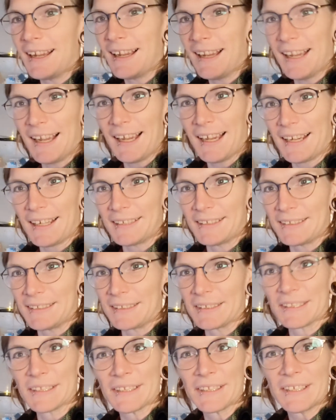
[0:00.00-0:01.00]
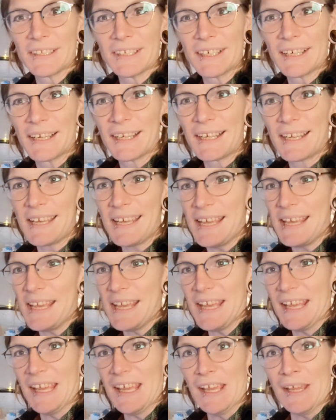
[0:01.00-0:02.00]
and
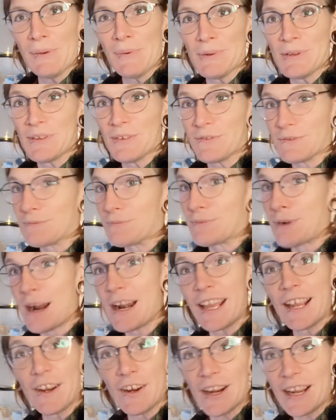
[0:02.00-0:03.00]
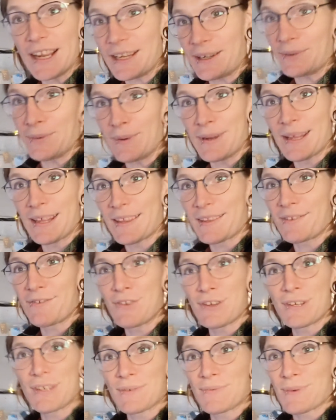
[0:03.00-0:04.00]
it was running great with
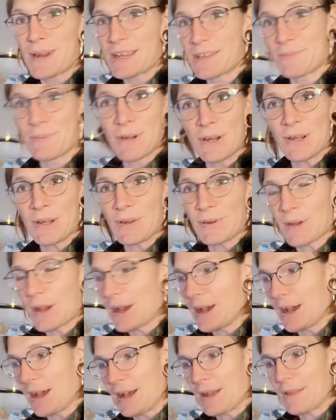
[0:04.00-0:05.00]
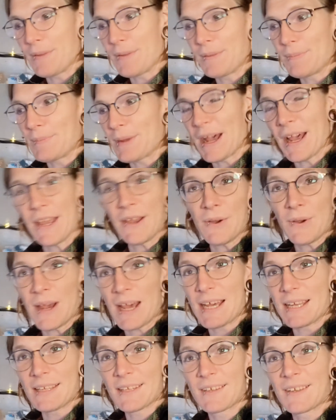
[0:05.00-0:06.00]
just Raspberry Pi
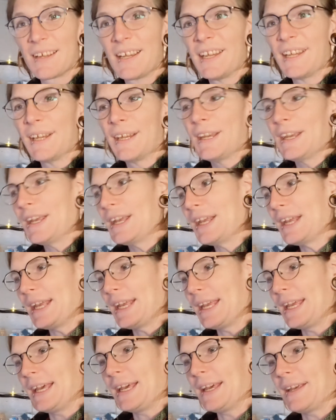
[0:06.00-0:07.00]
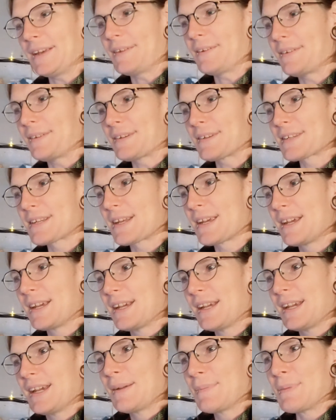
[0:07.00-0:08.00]
OS, and
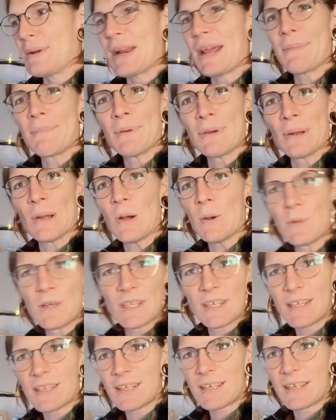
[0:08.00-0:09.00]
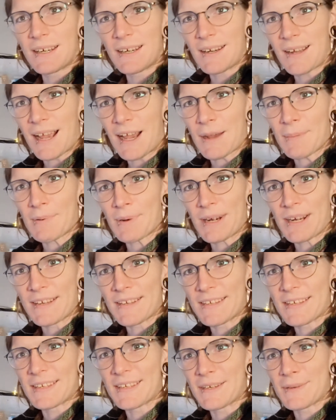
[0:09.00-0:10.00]
but I put Home Assistant operating
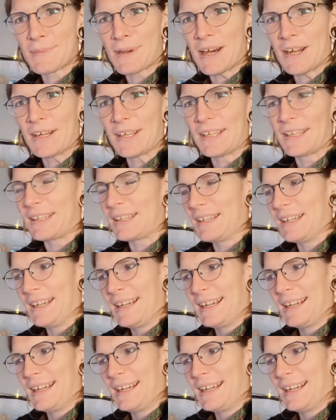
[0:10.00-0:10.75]
system on it,